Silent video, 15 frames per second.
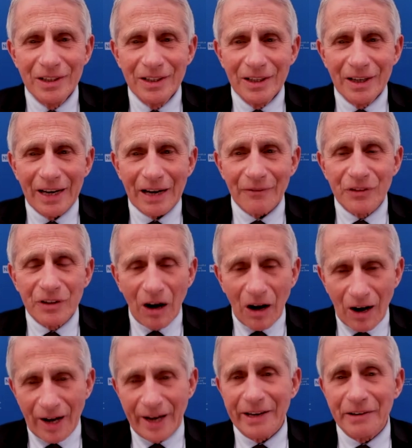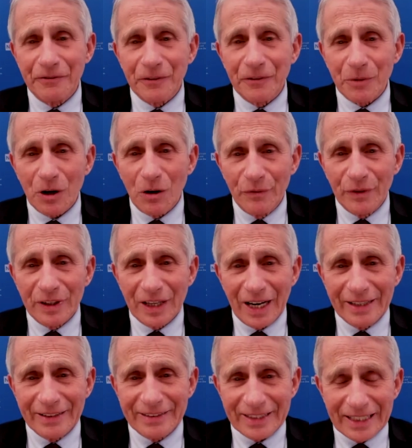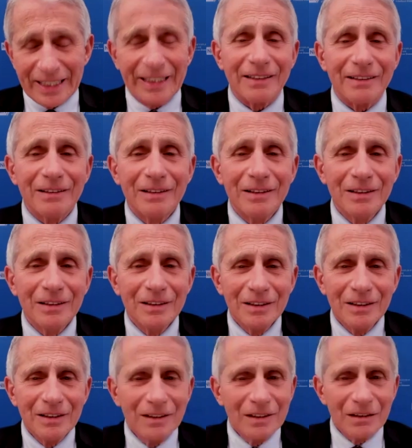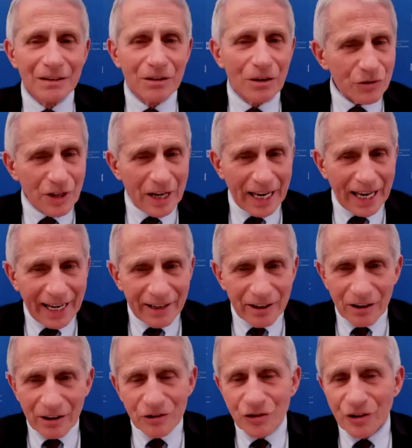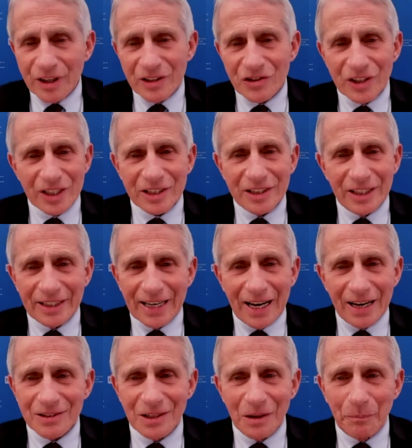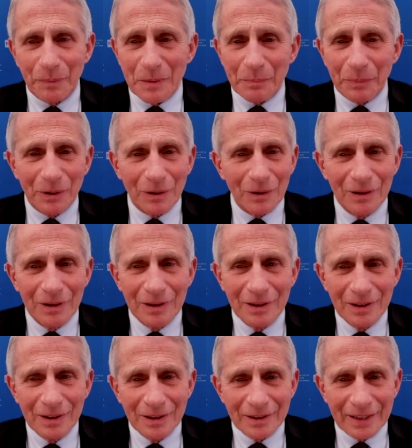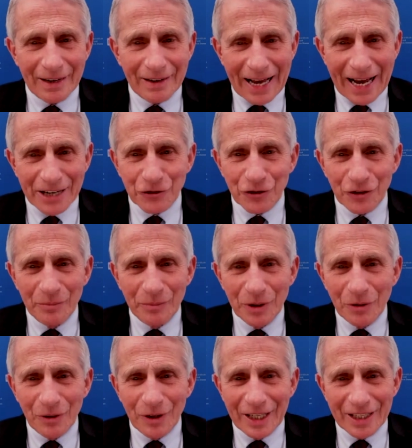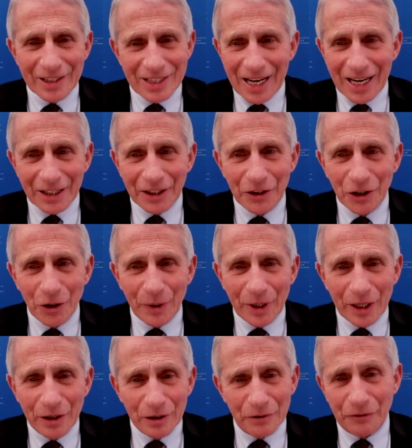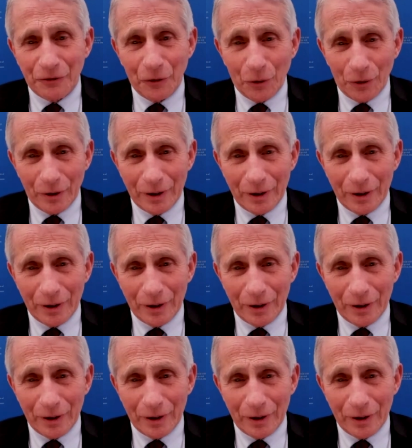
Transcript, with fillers: have died from COVID 19. Those are 860,000 people that natural immunity is not going to do any good for.